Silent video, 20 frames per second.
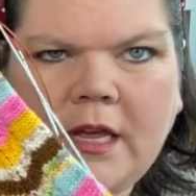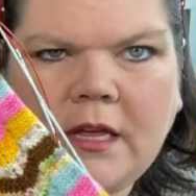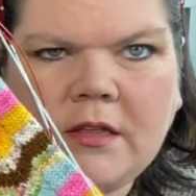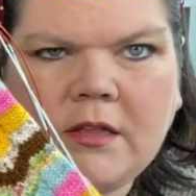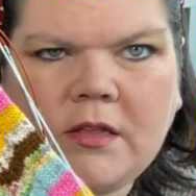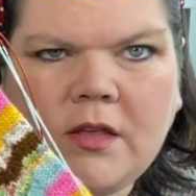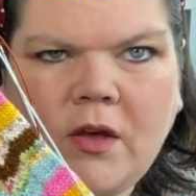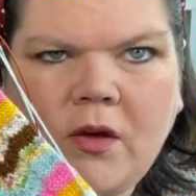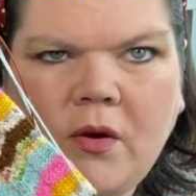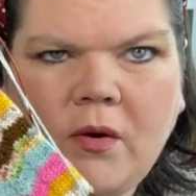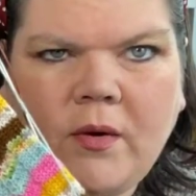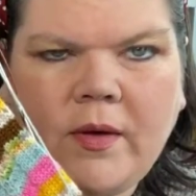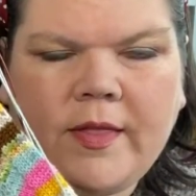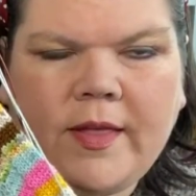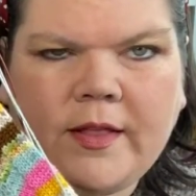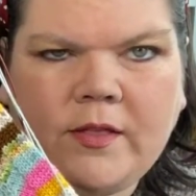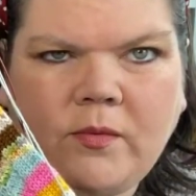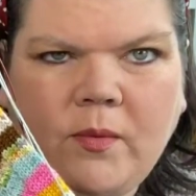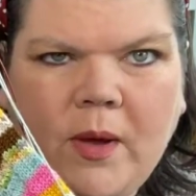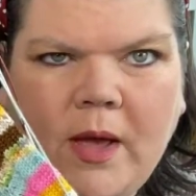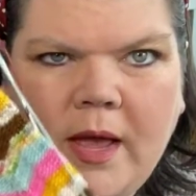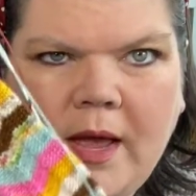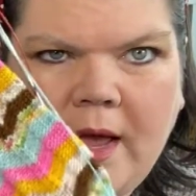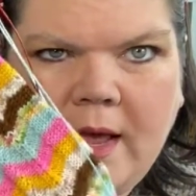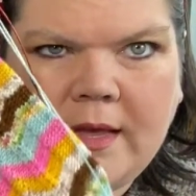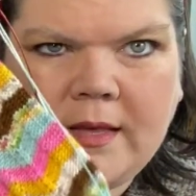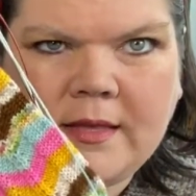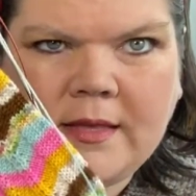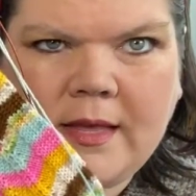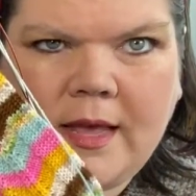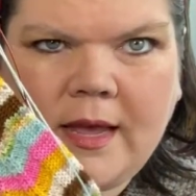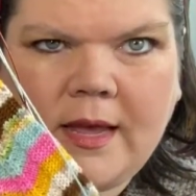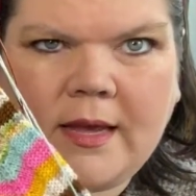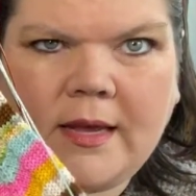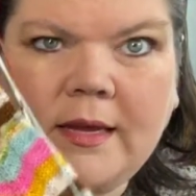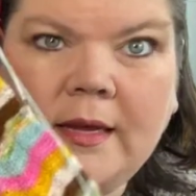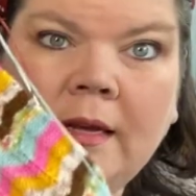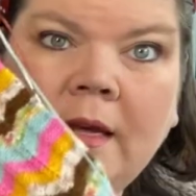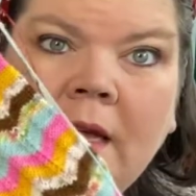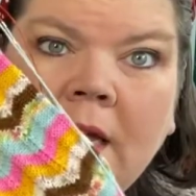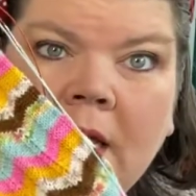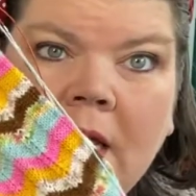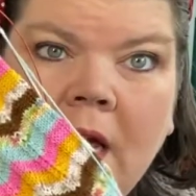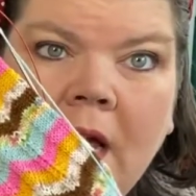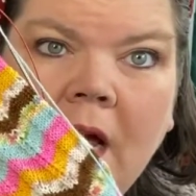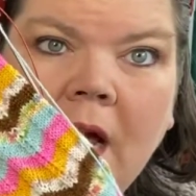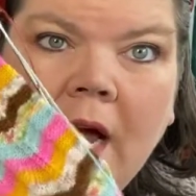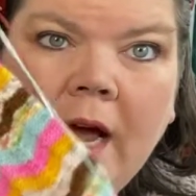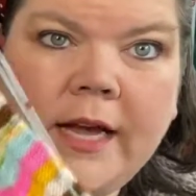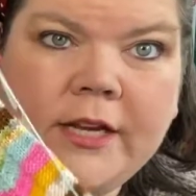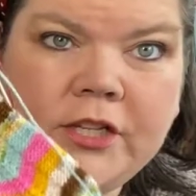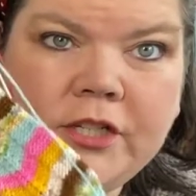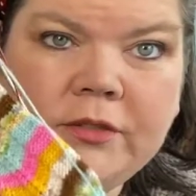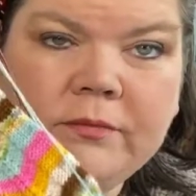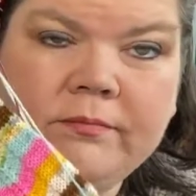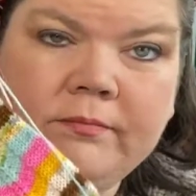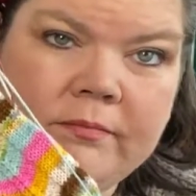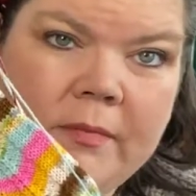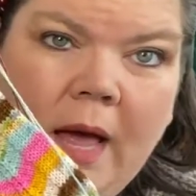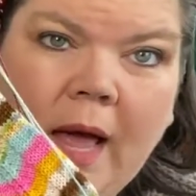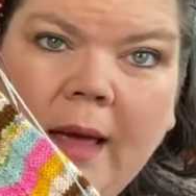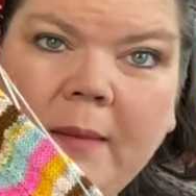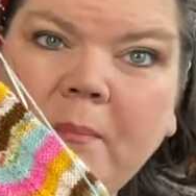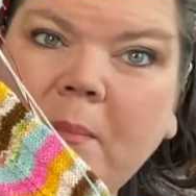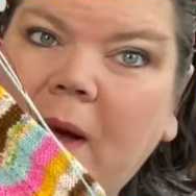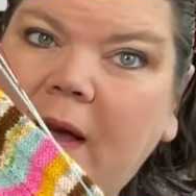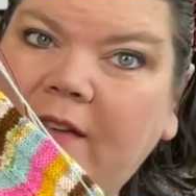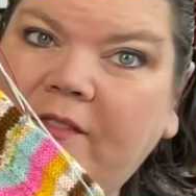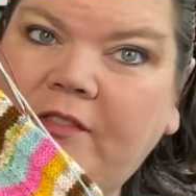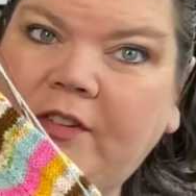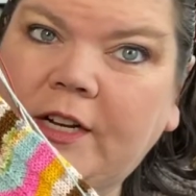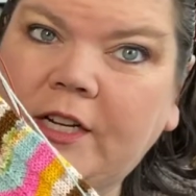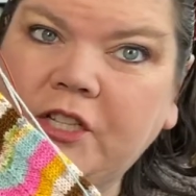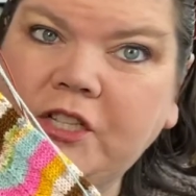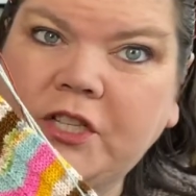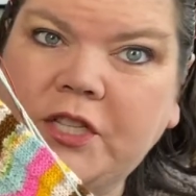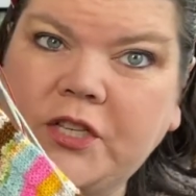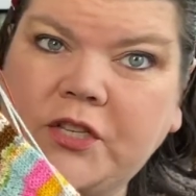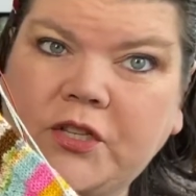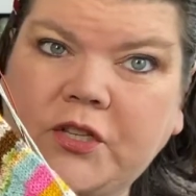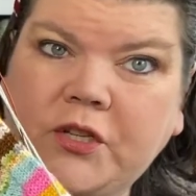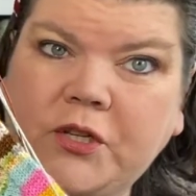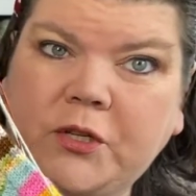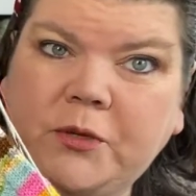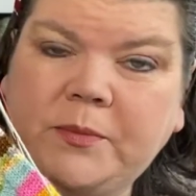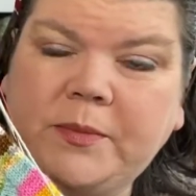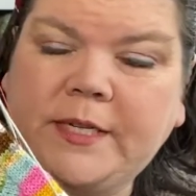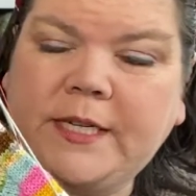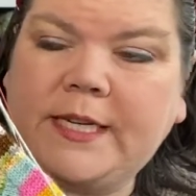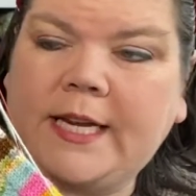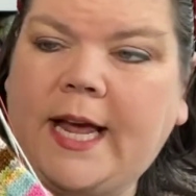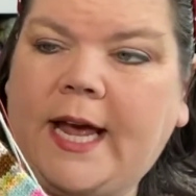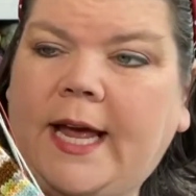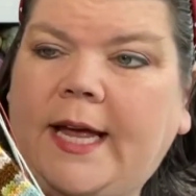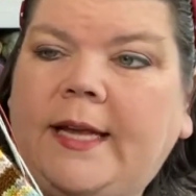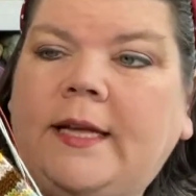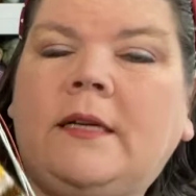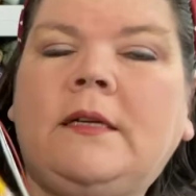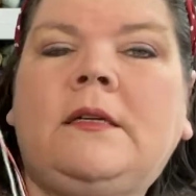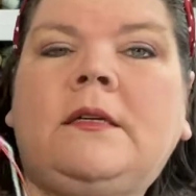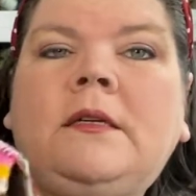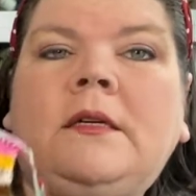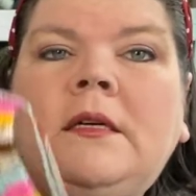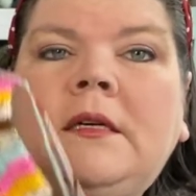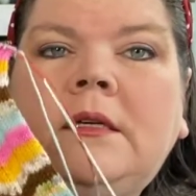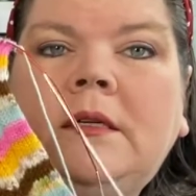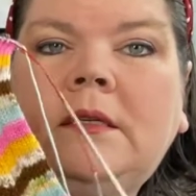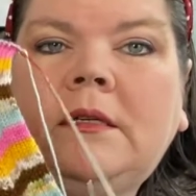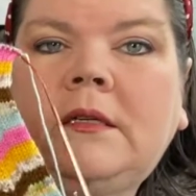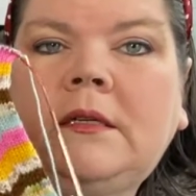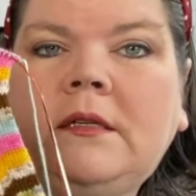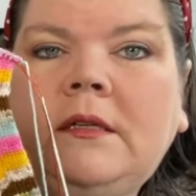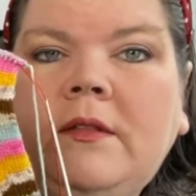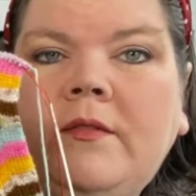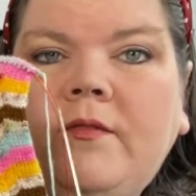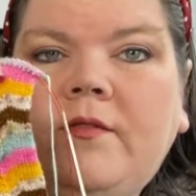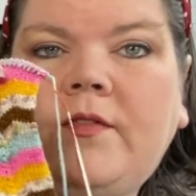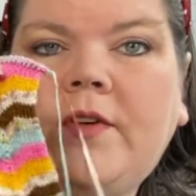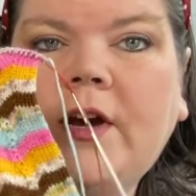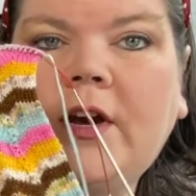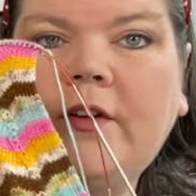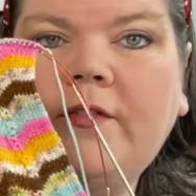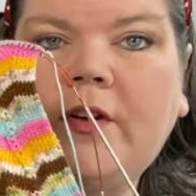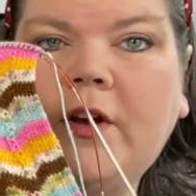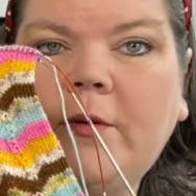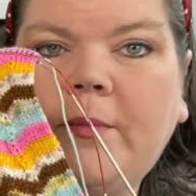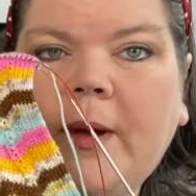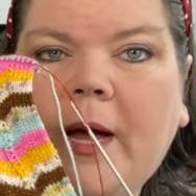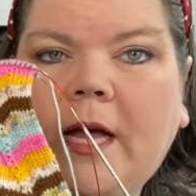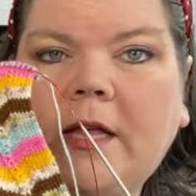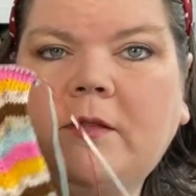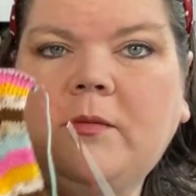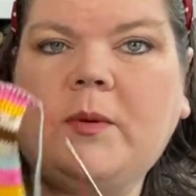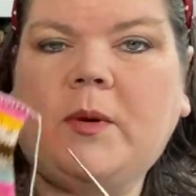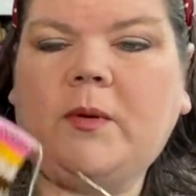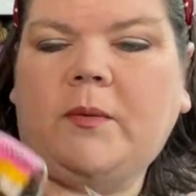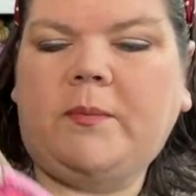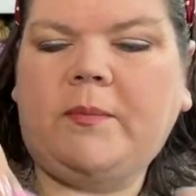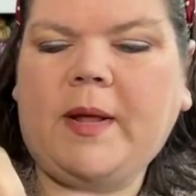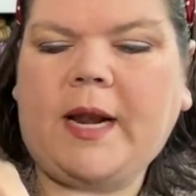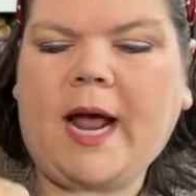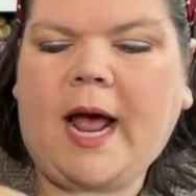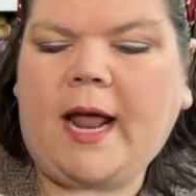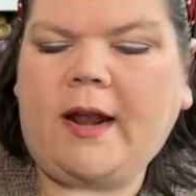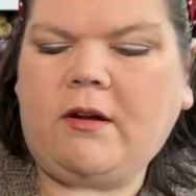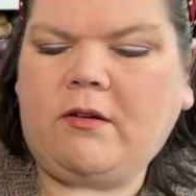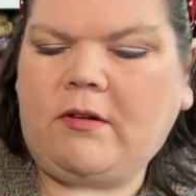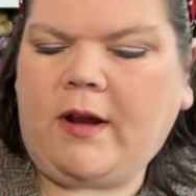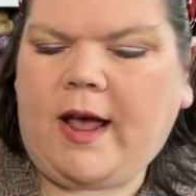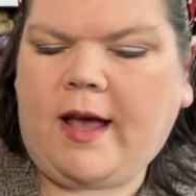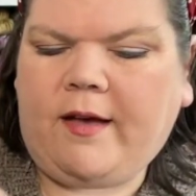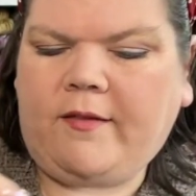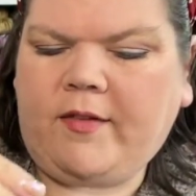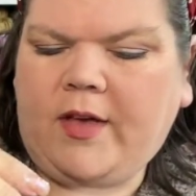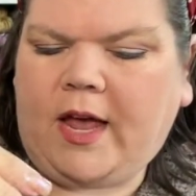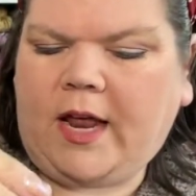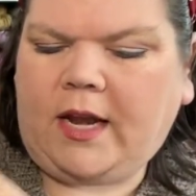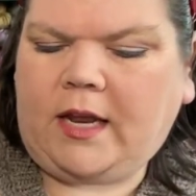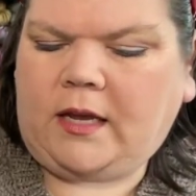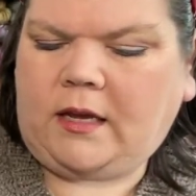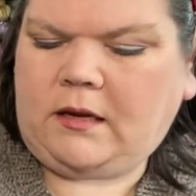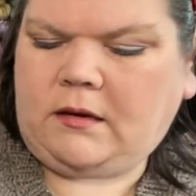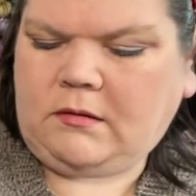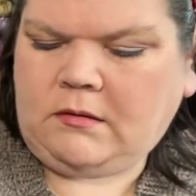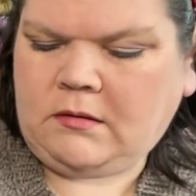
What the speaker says: so that's why I say I might finish this tube today. Very, very possible, but I don't have any